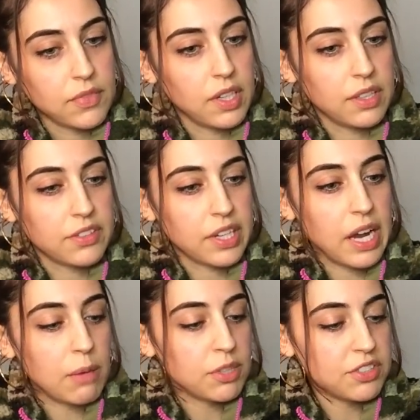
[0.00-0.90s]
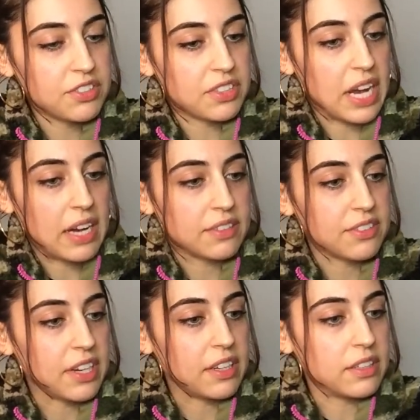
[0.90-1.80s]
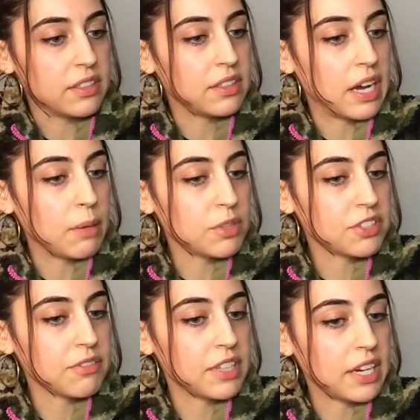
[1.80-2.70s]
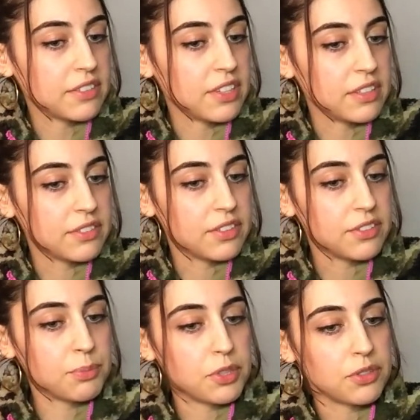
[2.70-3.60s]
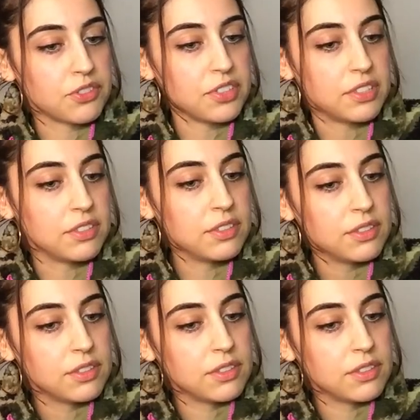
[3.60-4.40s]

Yeah, it's like how much is an asset? How much of an asset is this person?